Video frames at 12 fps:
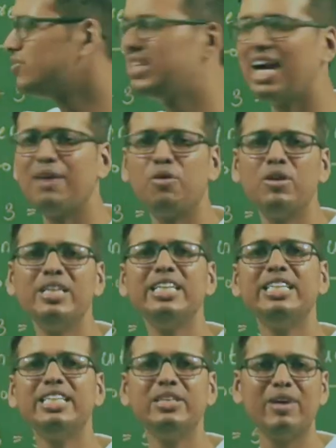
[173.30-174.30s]
we have
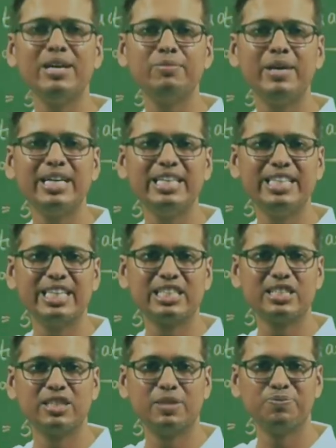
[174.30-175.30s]
only dy by
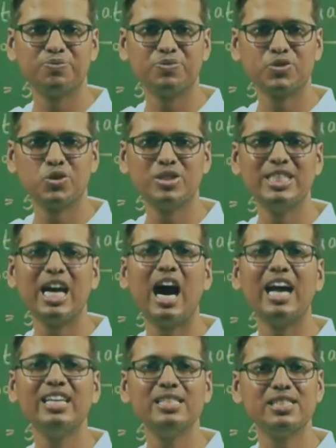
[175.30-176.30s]
dx term. So the
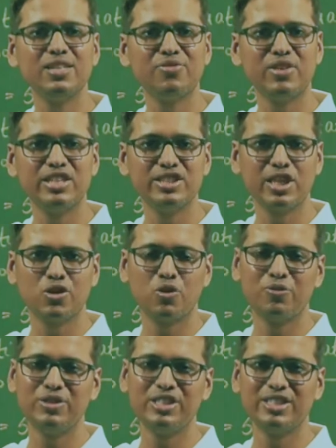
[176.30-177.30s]
highest differential
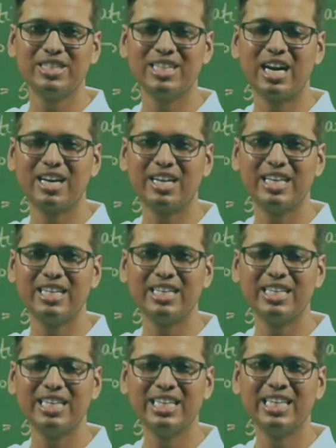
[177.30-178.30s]
coefficient
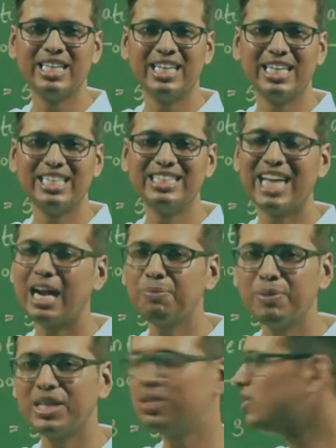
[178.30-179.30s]
occurring in
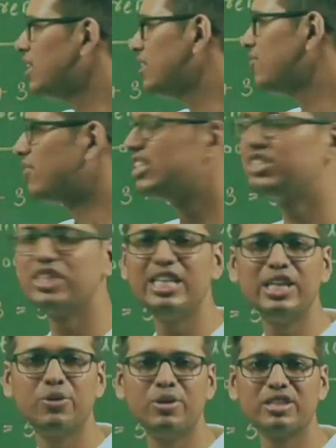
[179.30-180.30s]
that particular
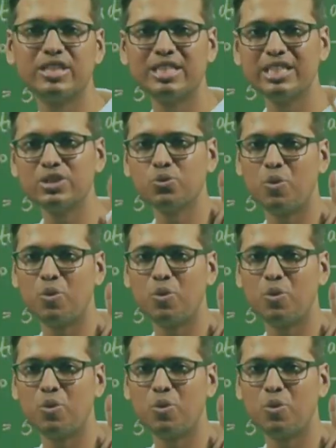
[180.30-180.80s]
differential equation is